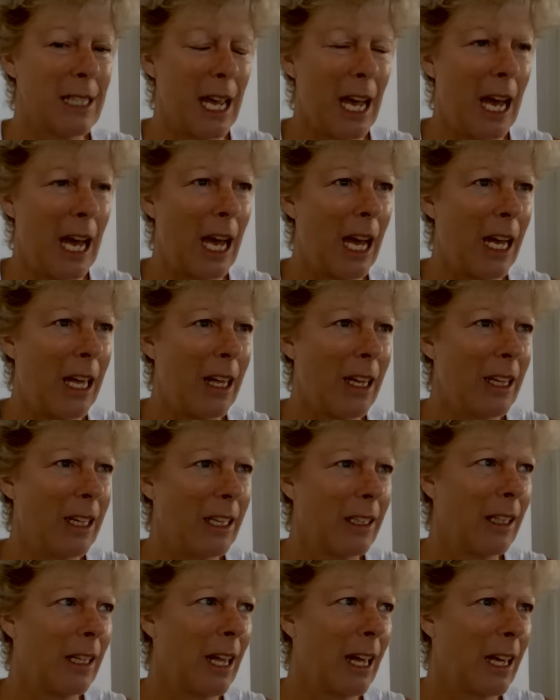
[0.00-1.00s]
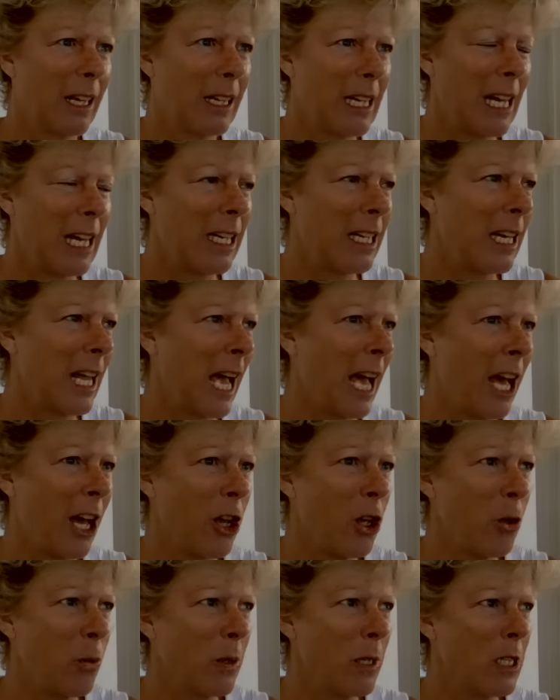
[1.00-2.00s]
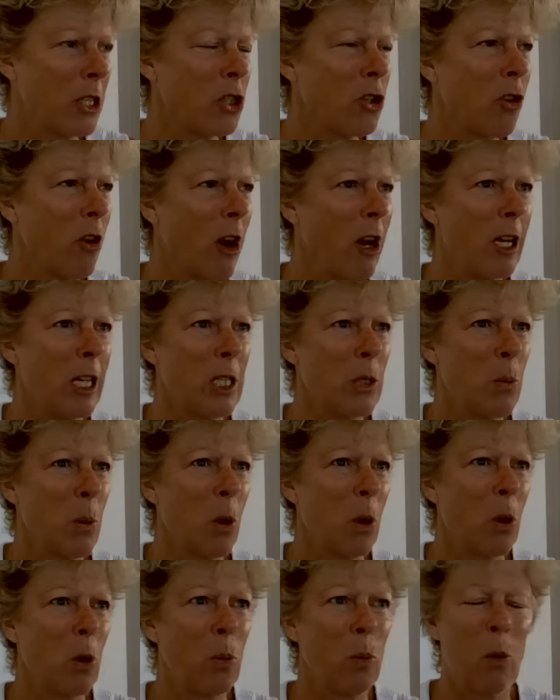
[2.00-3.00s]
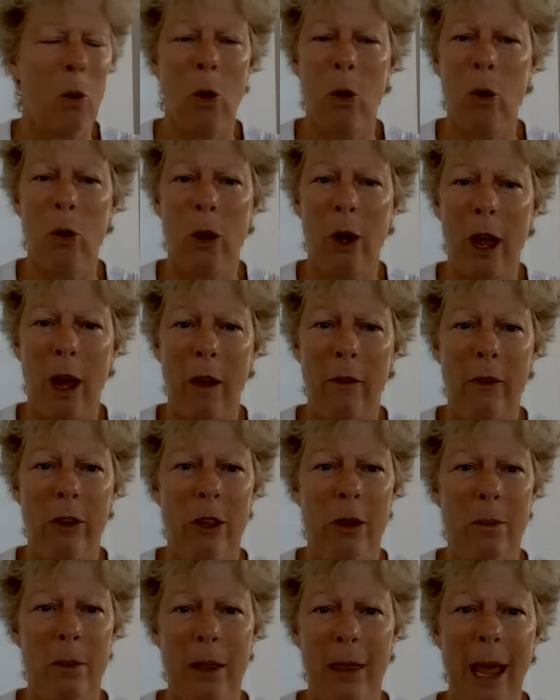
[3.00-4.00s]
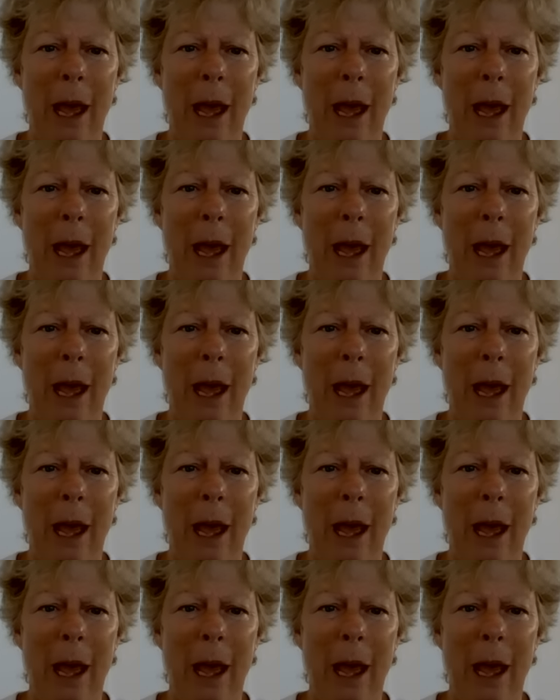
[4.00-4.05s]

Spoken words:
Netanyahu and his cronies walk all over them,